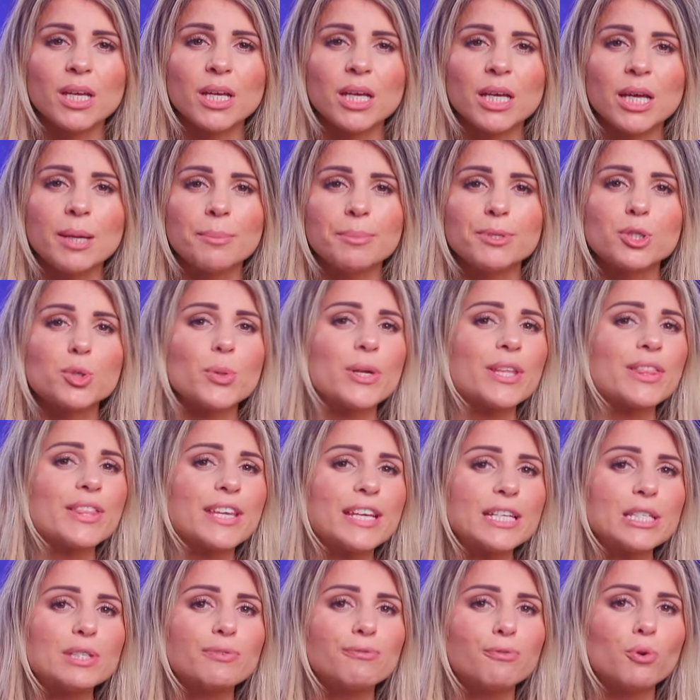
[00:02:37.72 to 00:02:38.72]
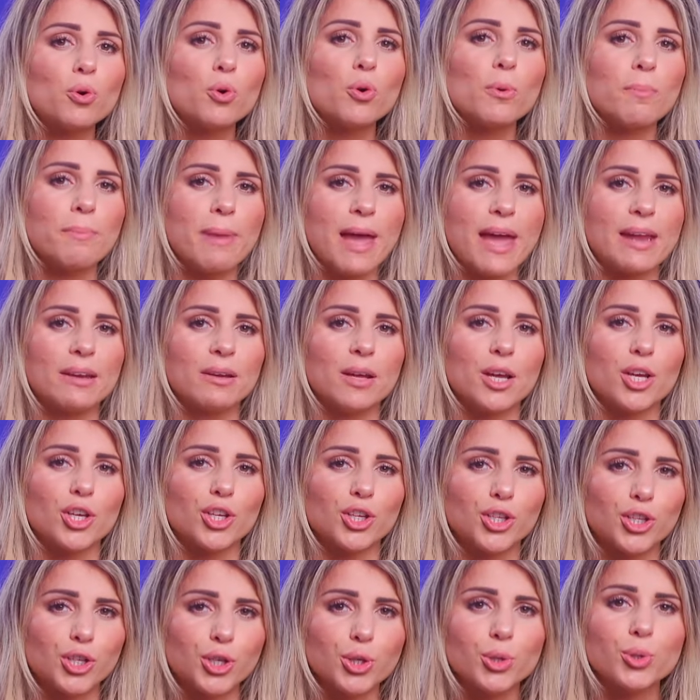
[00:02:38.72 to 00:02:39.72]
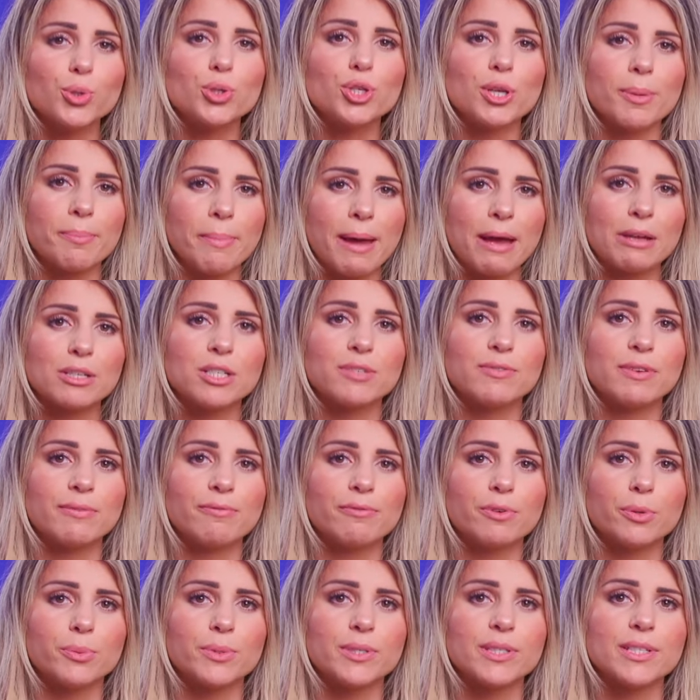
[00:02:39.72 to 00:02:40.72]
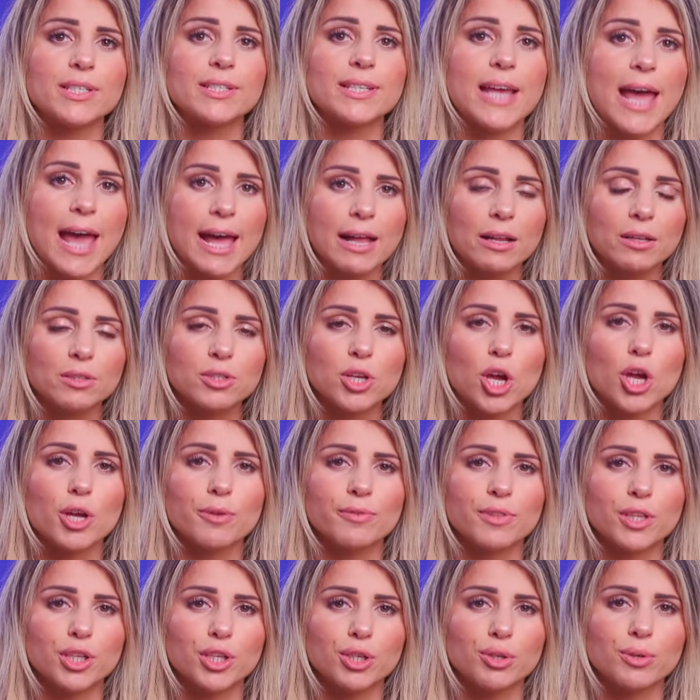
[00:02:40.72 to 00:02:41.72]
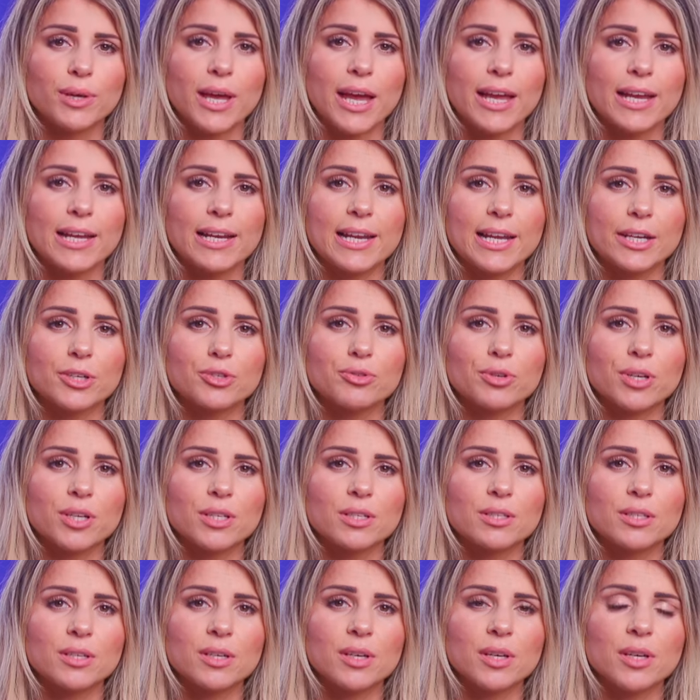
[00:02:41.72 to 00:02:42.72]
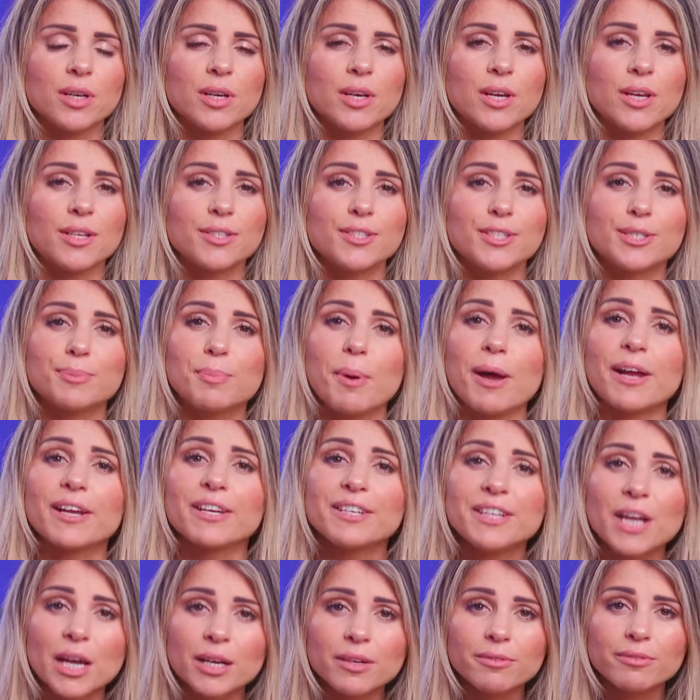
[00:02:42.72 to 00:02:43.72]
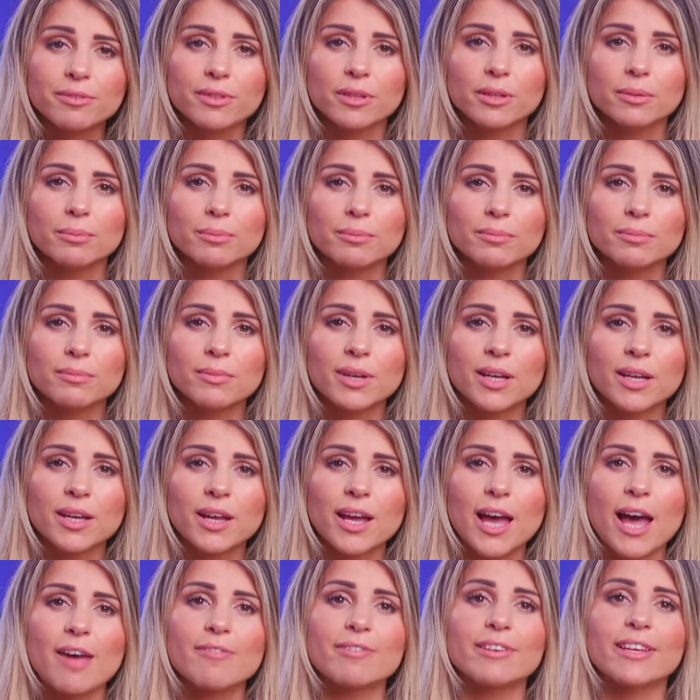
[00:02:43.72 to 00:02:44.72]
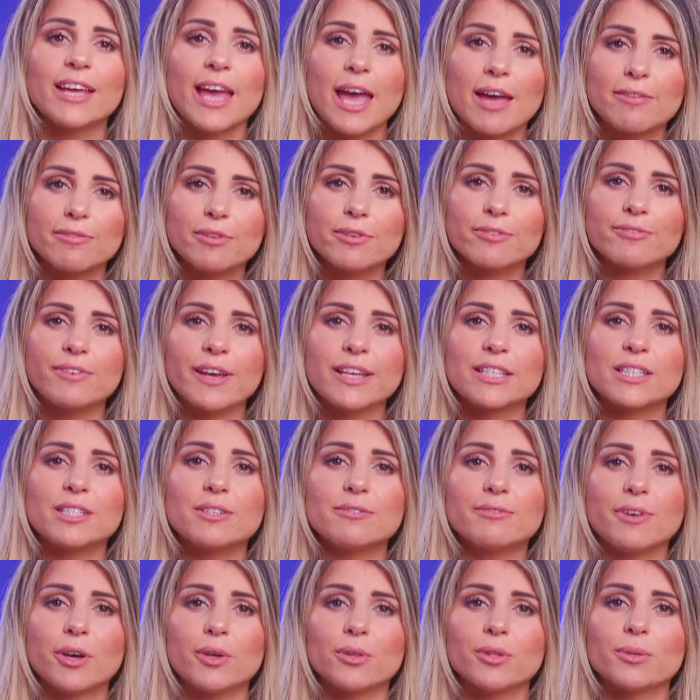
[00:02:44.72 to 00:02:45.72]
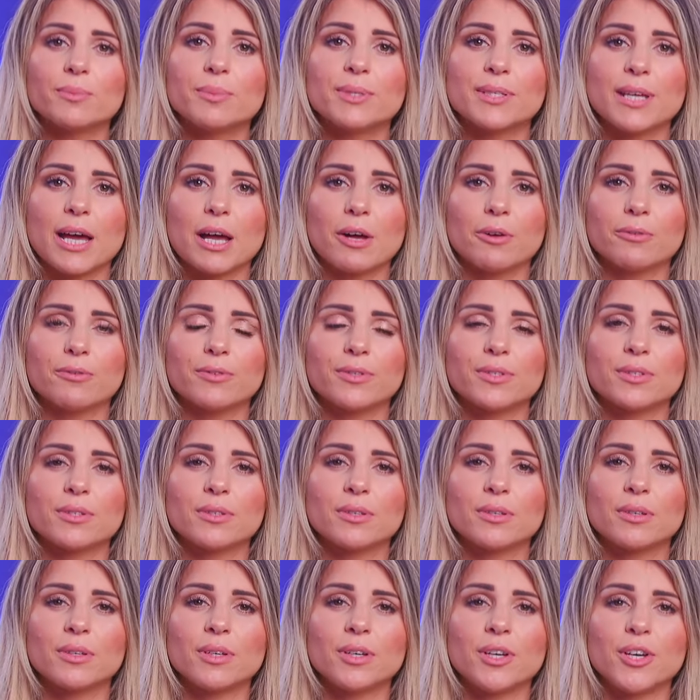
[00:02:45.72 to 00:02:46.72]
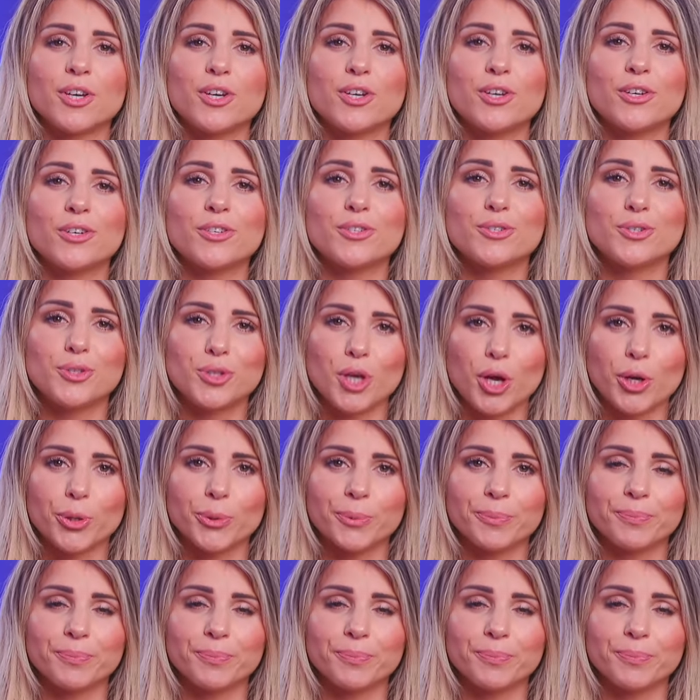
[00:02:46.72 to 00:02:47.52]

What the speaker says: Between these four men, a huge amount of influence is held over the UK electorate, despite none of them having ever faced a vote themselves. So,